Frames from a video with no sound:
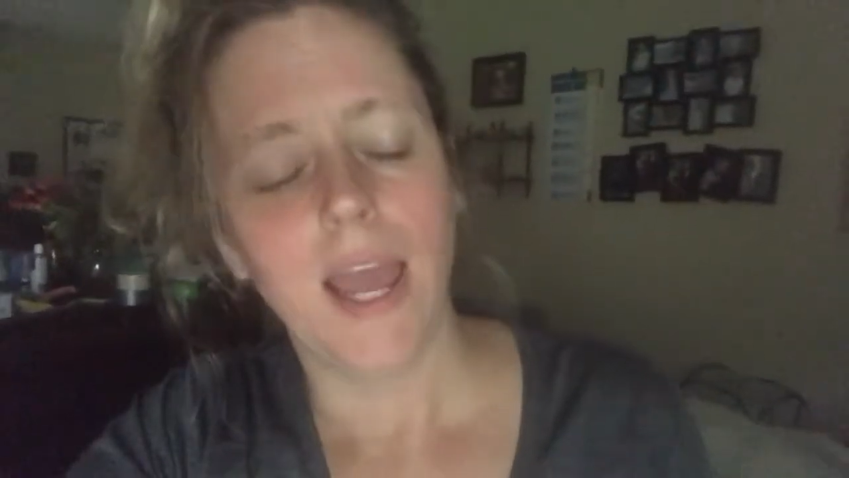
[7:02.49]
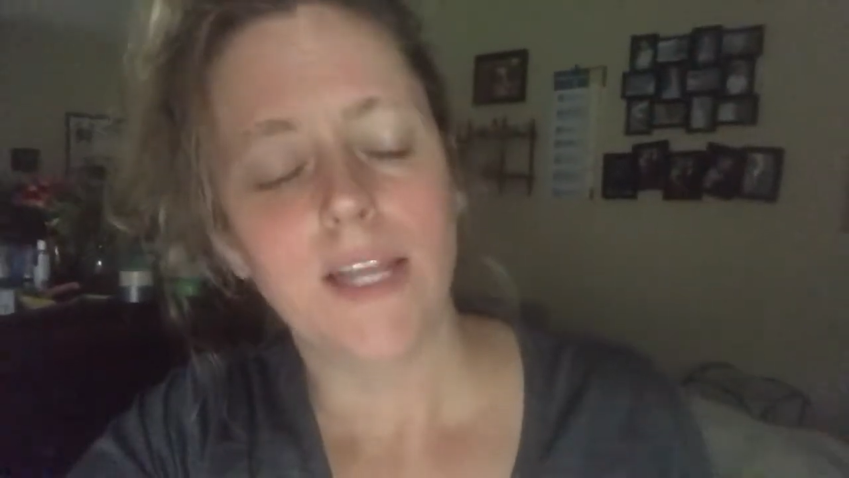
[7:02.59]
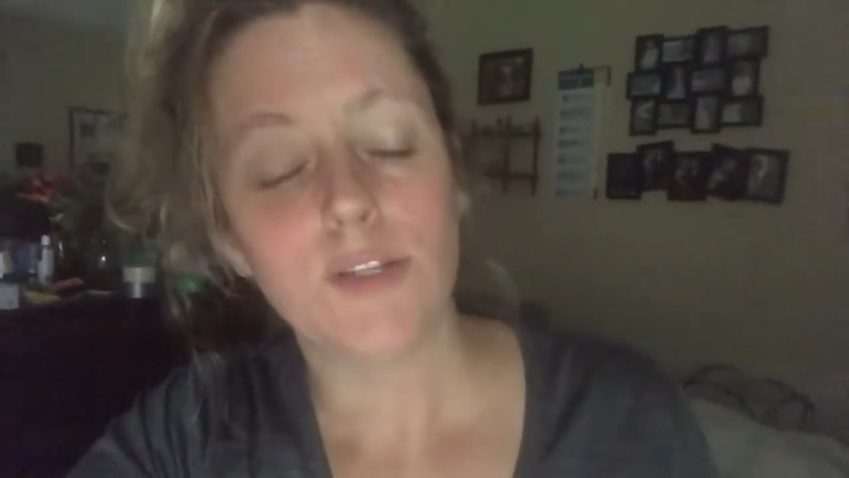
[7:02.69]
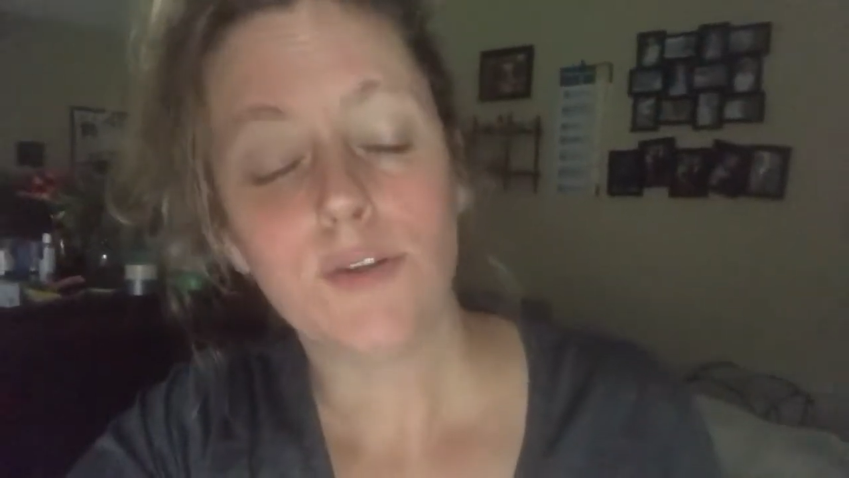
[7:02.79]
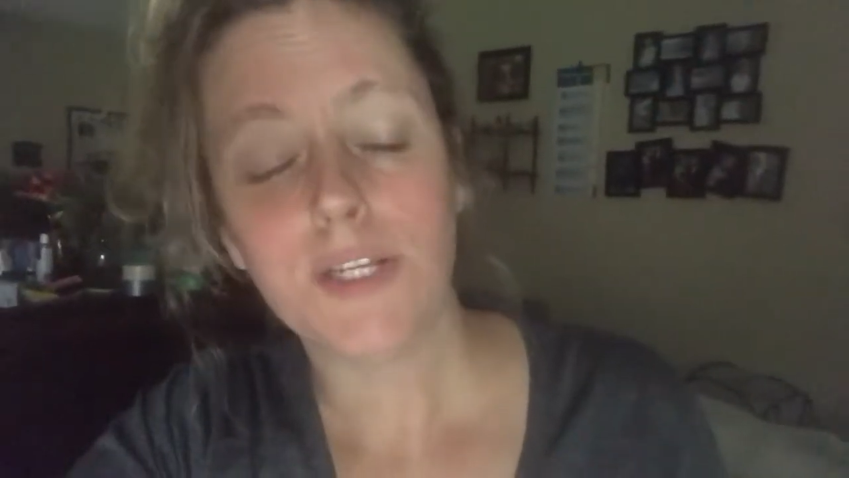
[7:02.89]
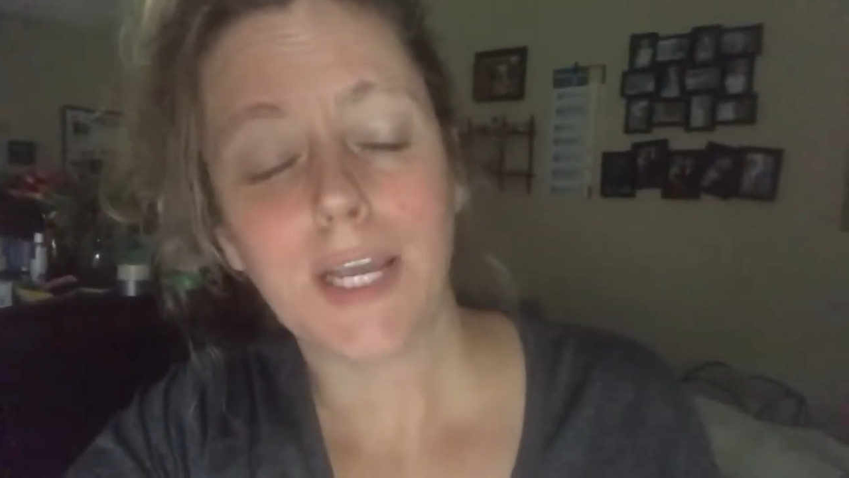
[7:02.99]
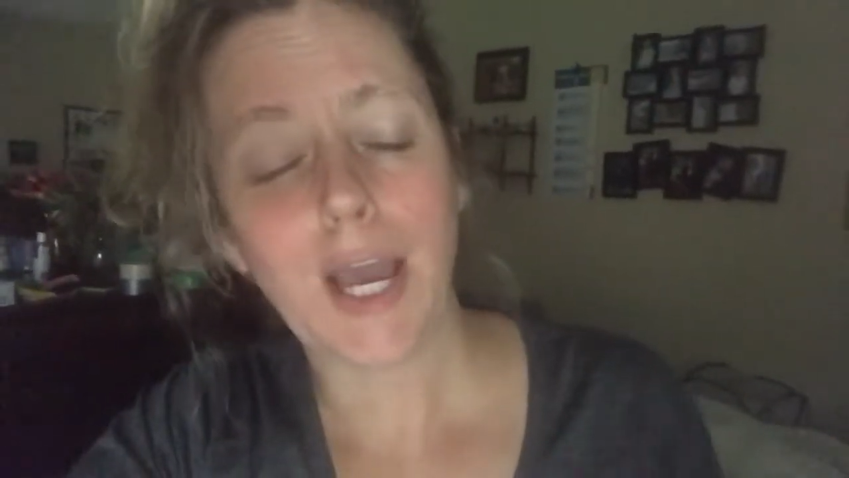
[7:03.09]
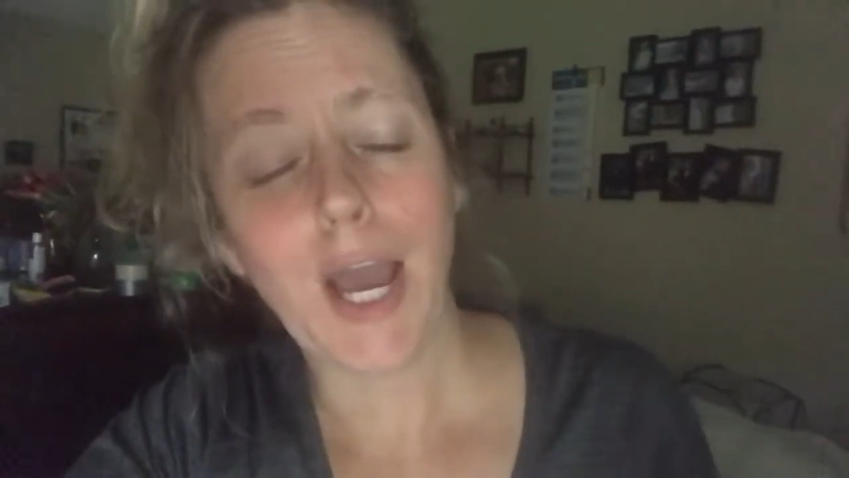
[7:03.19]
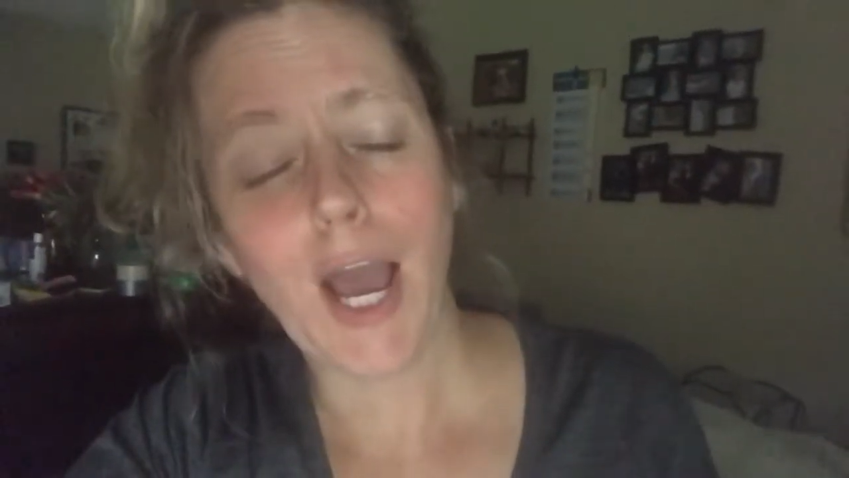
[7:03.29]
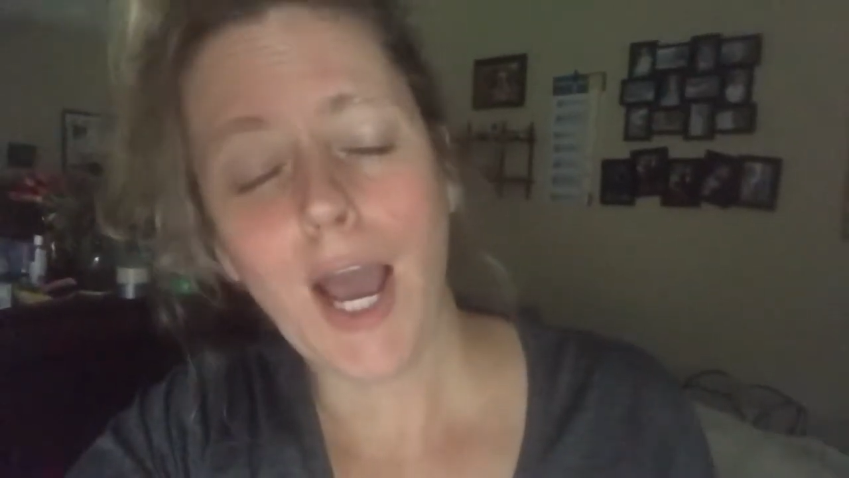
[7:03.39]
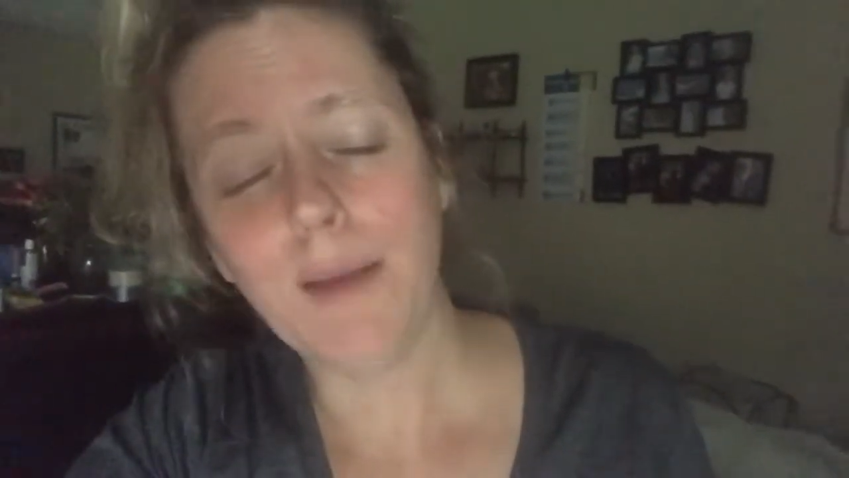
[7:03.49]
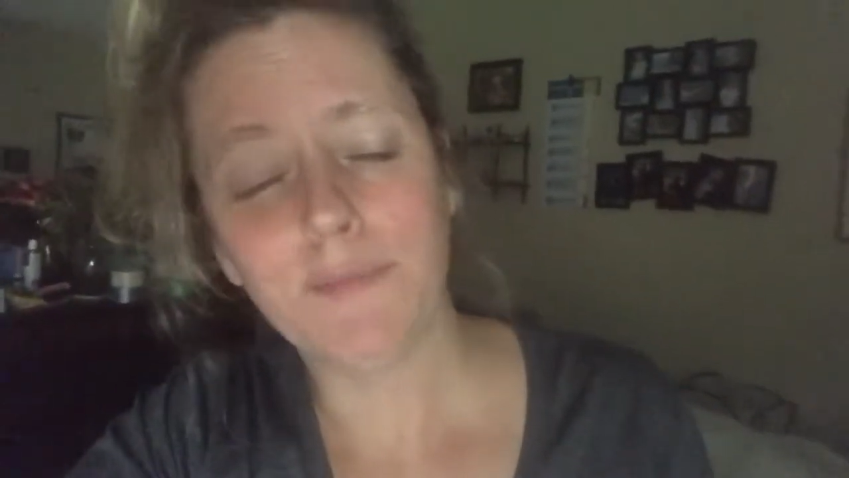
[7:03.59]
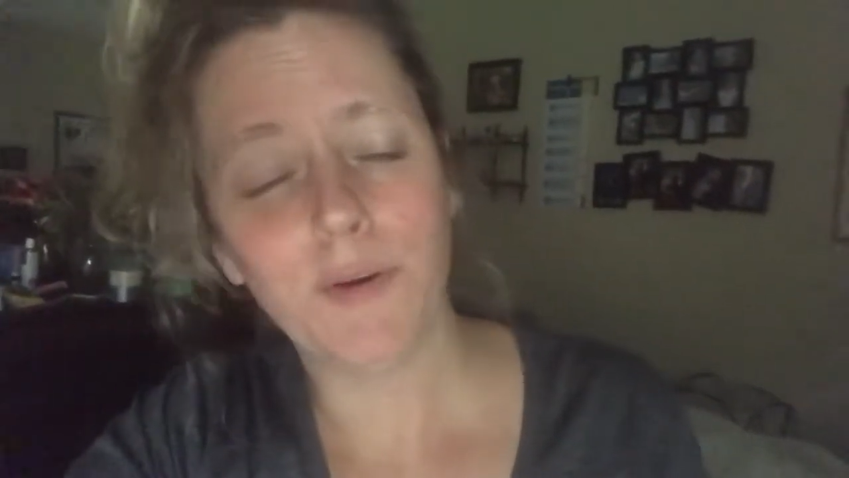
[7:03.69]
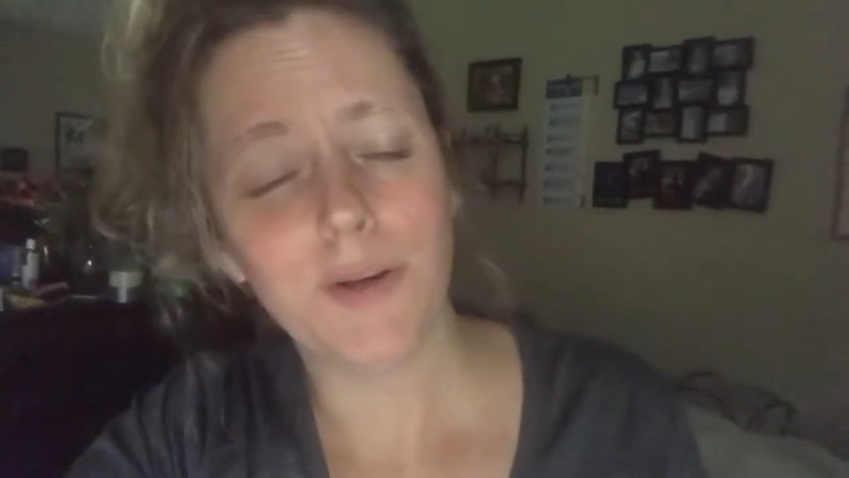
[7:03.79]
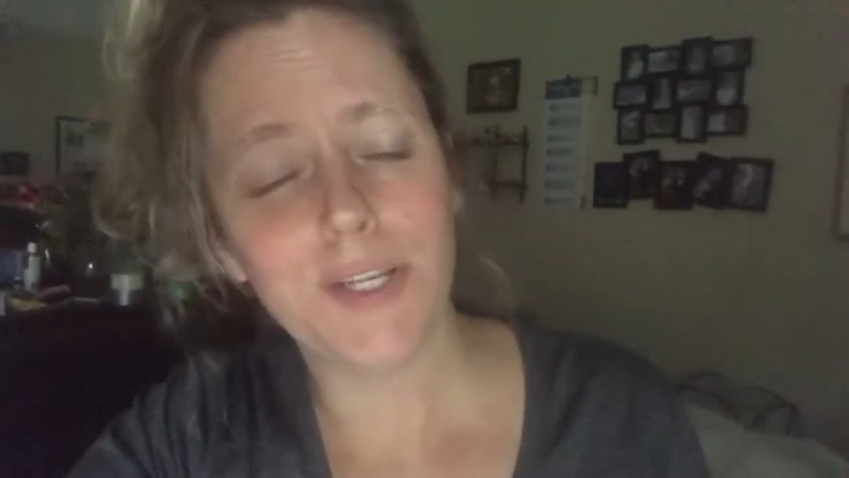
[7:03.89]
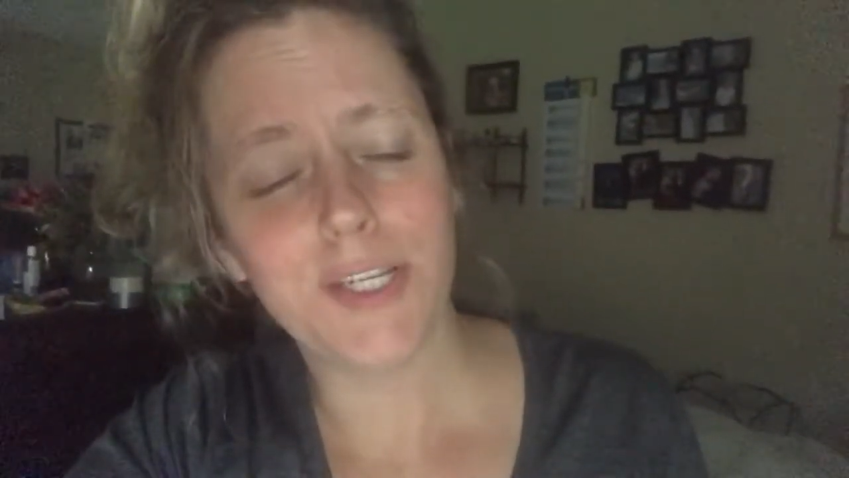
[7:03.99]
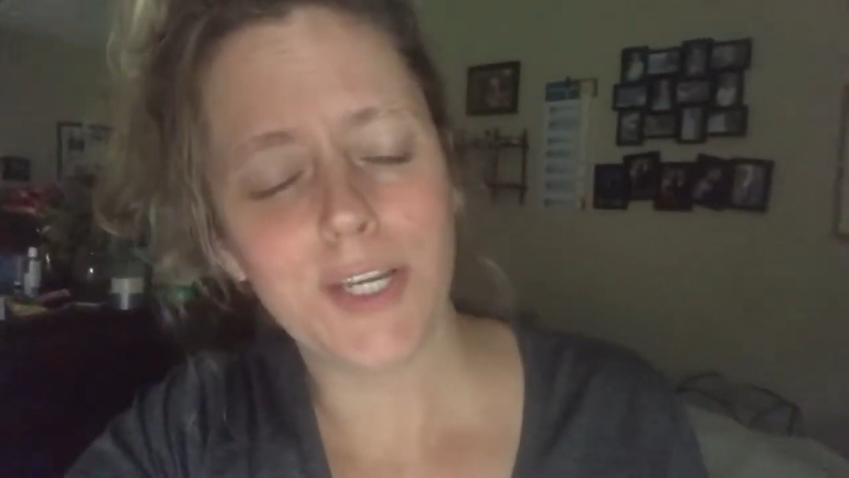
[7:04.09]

So I was like, I'm going